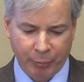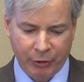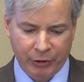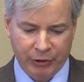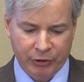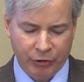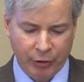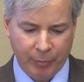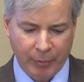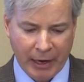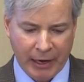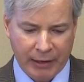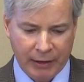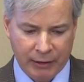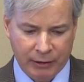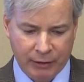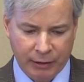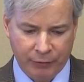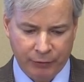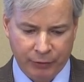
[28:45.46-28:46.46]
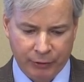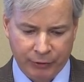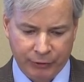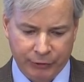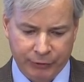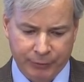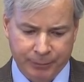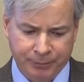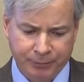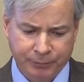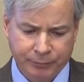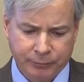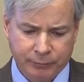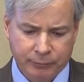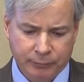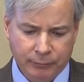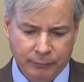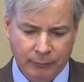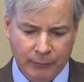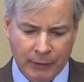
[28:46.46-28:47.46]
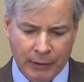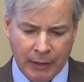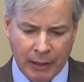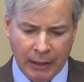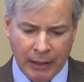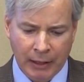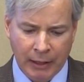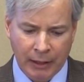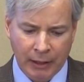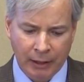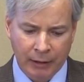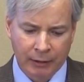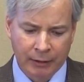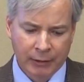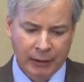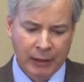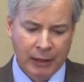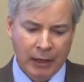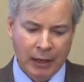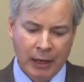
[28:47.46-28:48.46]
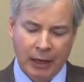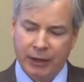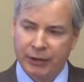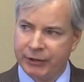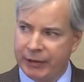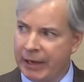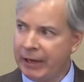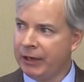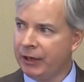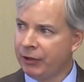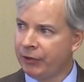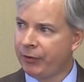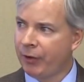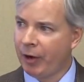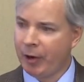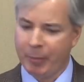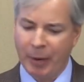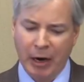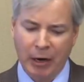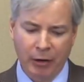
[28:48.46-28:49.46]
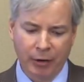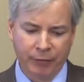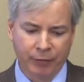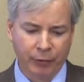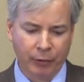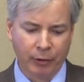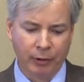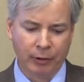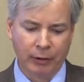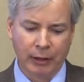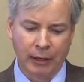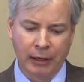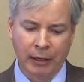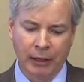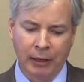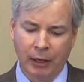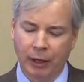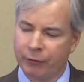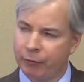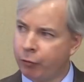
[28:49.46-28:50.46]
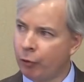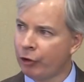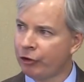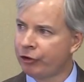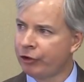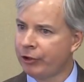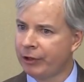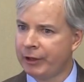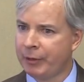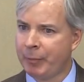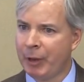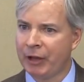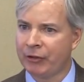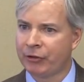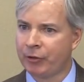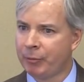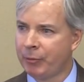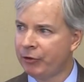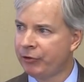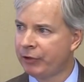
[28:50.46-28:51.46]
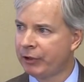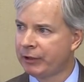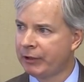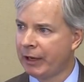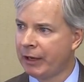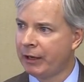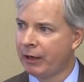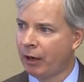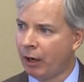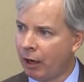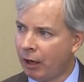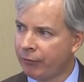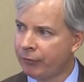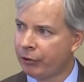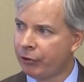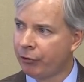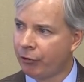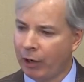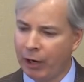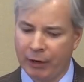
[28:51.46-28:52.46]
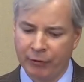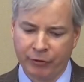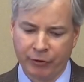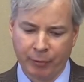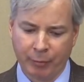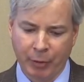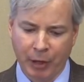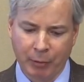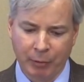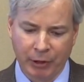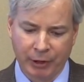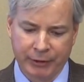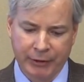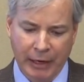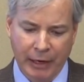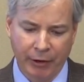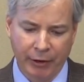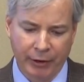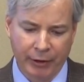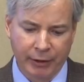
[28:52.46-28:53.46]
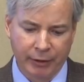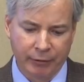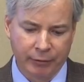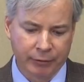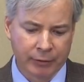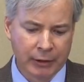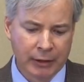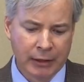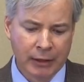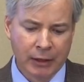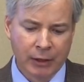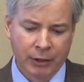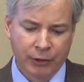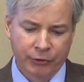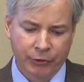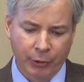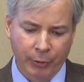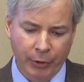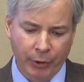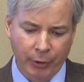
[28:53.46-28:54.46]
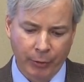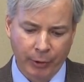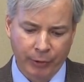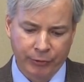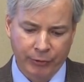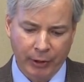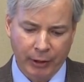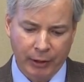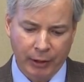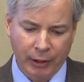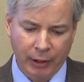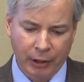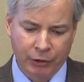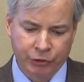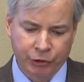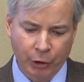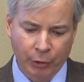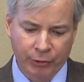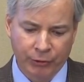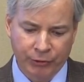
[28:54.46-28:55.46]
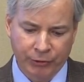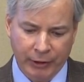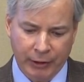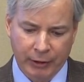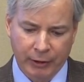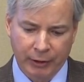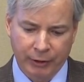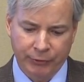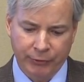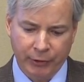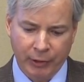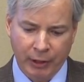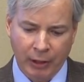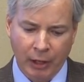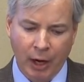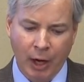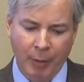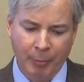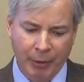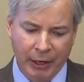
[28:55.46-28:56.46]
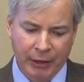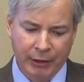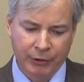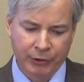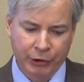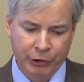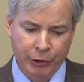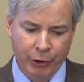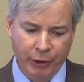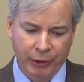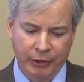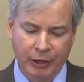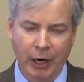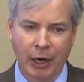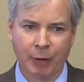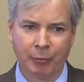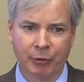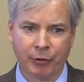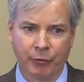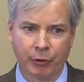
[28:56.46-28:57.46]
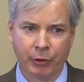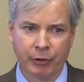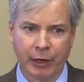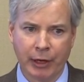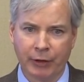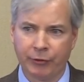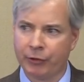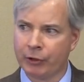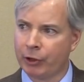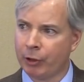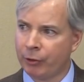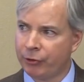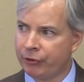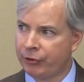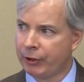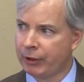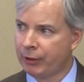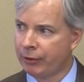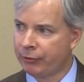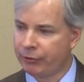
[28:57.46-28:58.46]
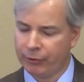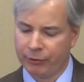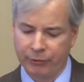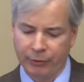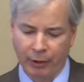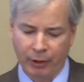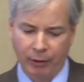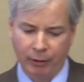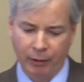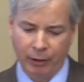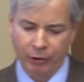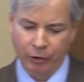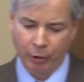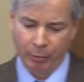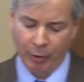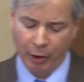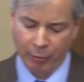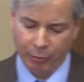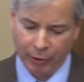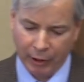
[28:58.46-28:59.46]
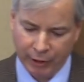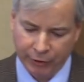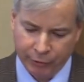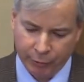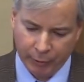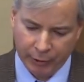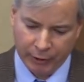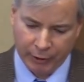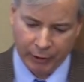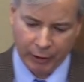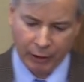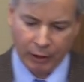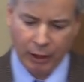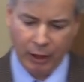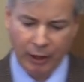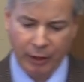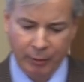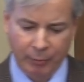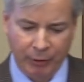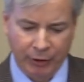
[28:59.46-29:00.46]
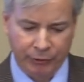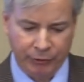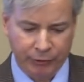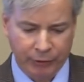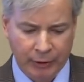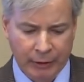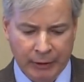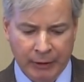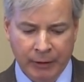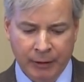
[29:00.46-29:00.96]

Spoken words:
a pretty dramatic difference. Data is very powerful. Unfortunately, pessimistic data often drives the public narrative. So there was a Joe Stiglitz op-ed in the New York Times a few days ago. Stiglitz is a Nobel Prize-winning economist.